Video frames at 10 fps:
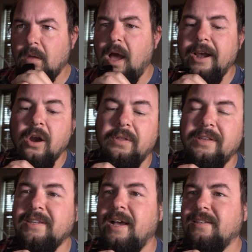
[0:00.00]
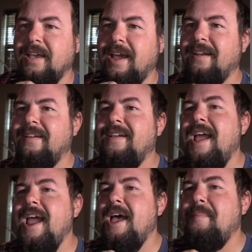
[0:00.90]
I know what this guy's saying.
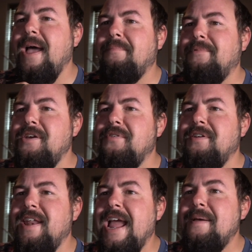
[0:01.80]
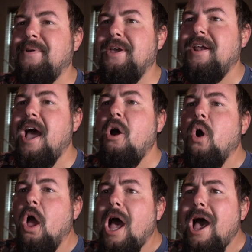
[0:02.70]
Damn, I'm doing damn good.
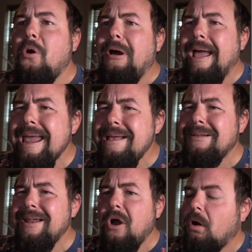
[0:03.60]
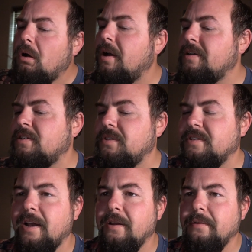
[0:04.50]
Oh, oh, hell no. All right, let's see what this guy